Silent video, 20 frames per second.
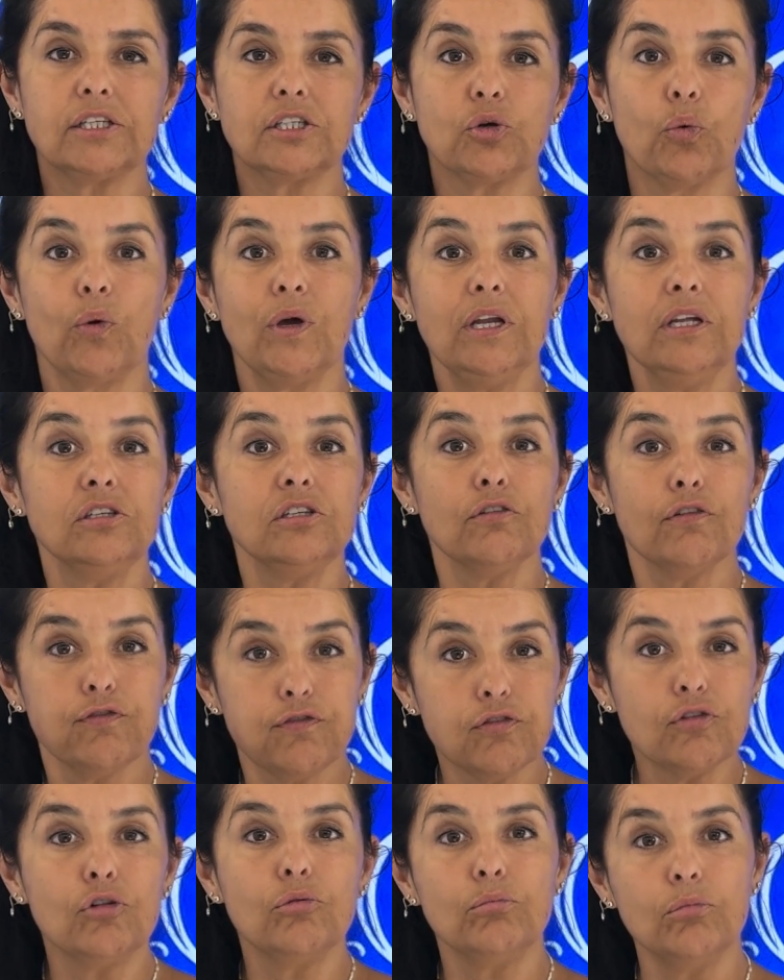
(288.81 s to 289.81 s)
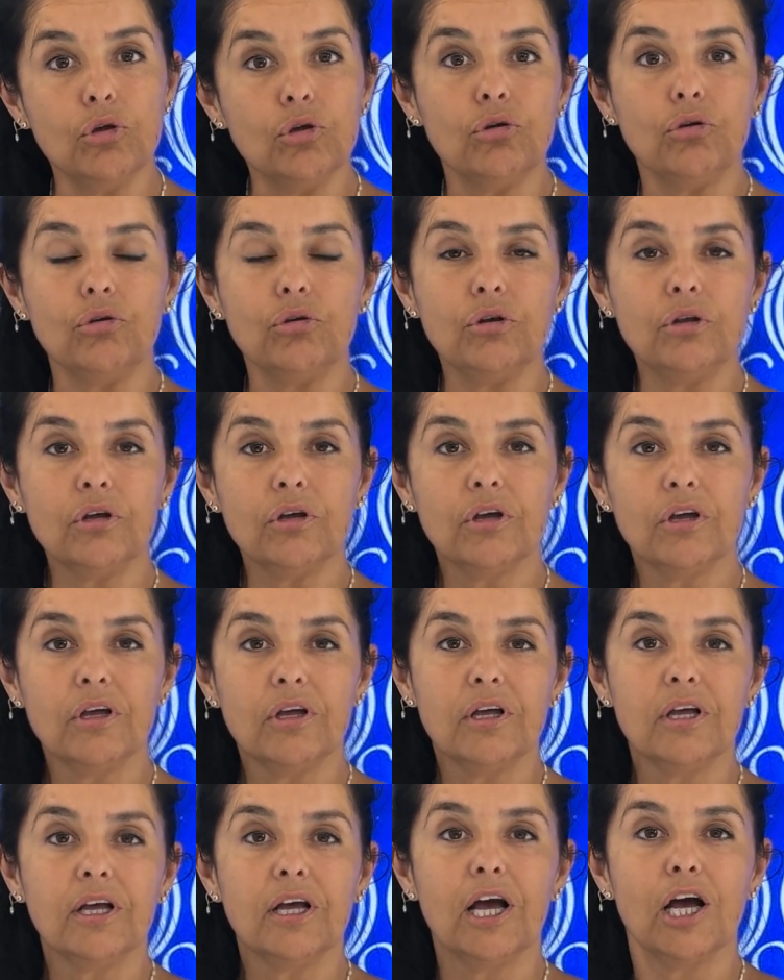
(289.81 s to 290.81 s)
So when it's a full moon,
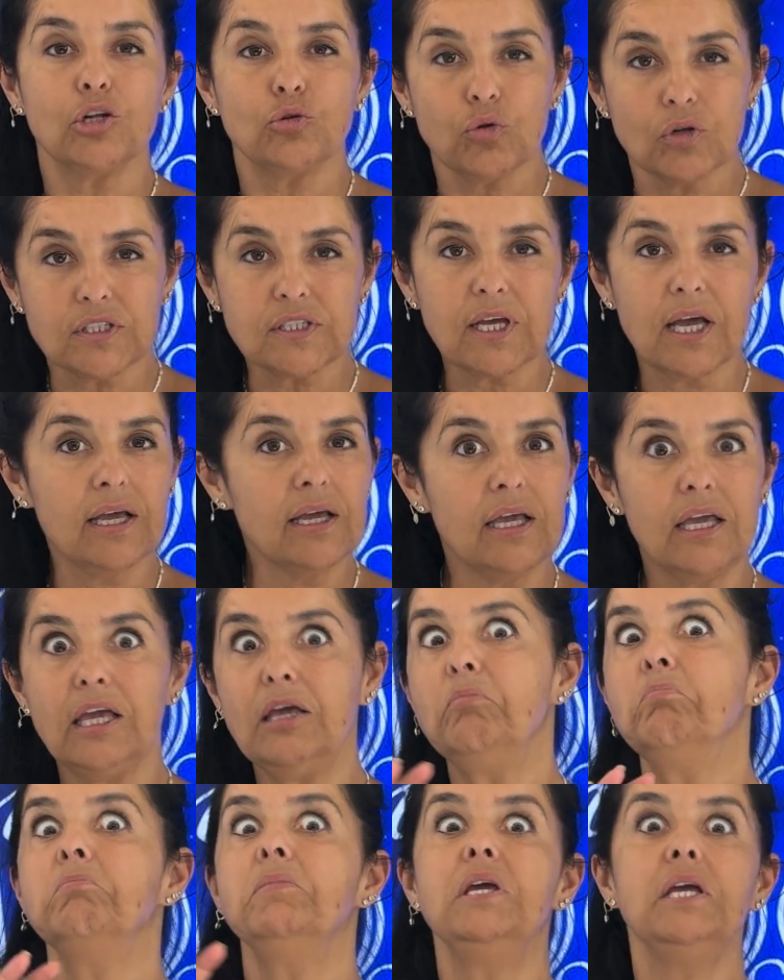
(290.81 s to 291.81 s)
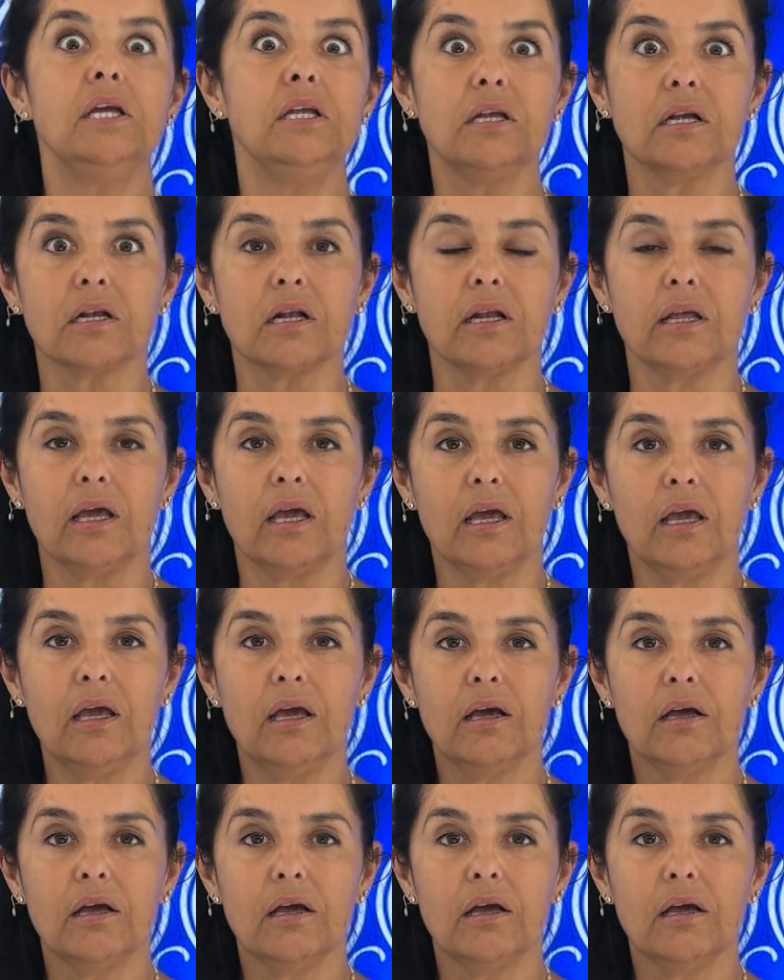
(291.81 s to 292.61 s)
it will say immediately,